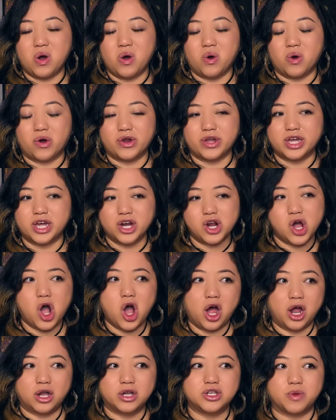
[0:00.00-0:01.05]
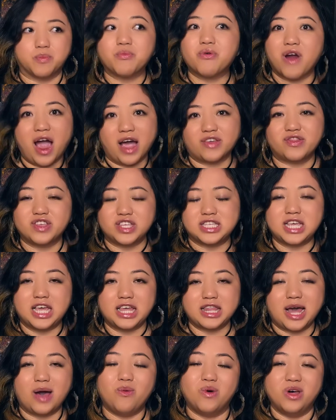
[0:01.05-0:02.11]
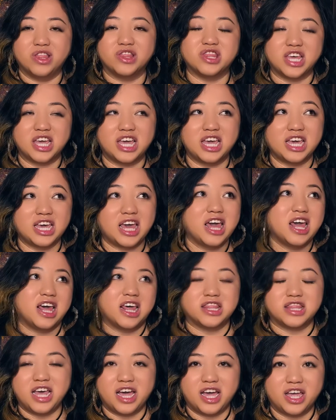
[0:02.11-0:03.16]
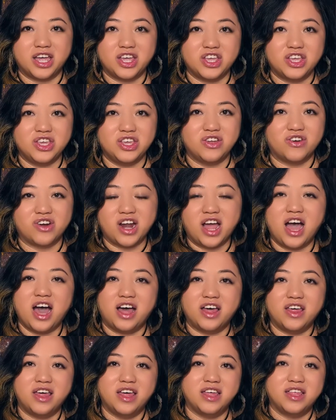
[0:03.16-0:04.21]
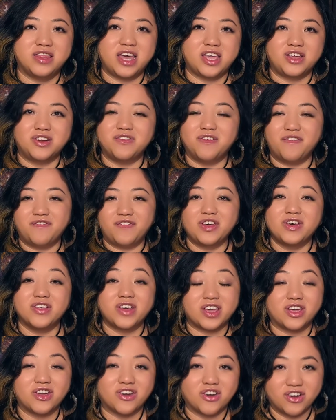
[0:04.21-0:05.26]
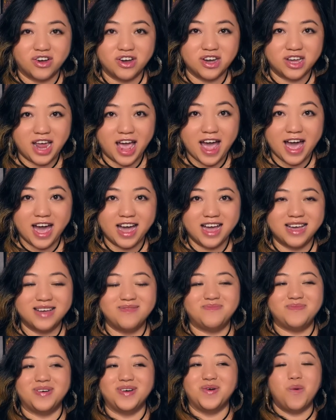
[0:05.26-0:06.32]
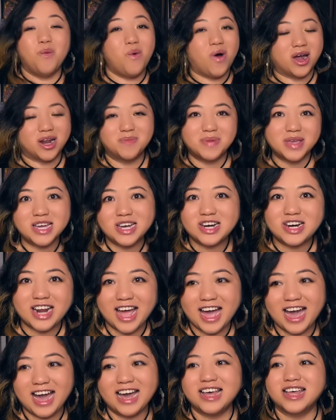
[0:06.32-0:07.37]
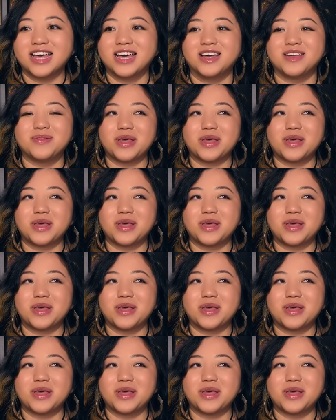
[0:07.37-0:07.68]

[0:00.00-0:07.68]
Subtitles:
or get on to practicing that one thing that you don't feel like you're good at but want to be good at.